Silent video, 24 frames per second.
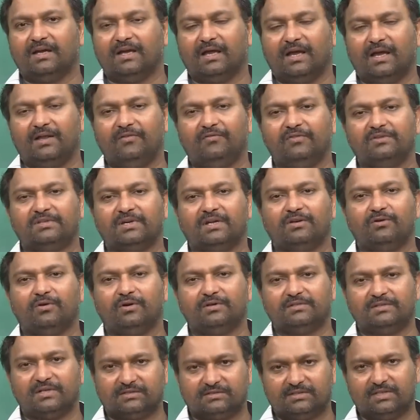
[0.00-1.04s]
and which are
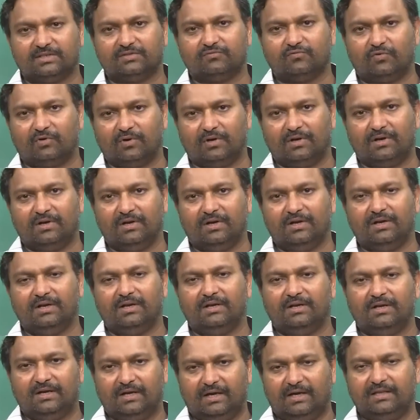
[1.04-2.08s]
not successful
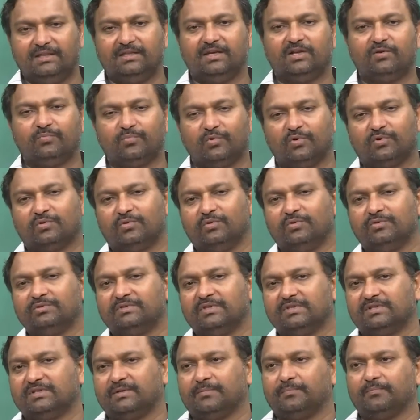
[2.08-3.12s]
in the input queuing
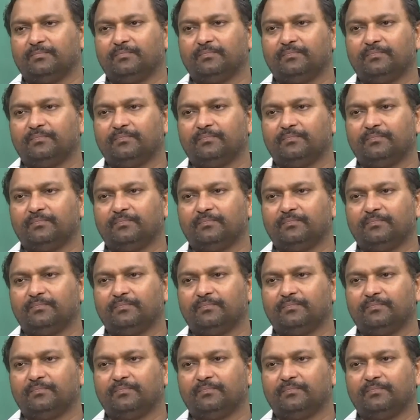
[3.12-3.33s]
system.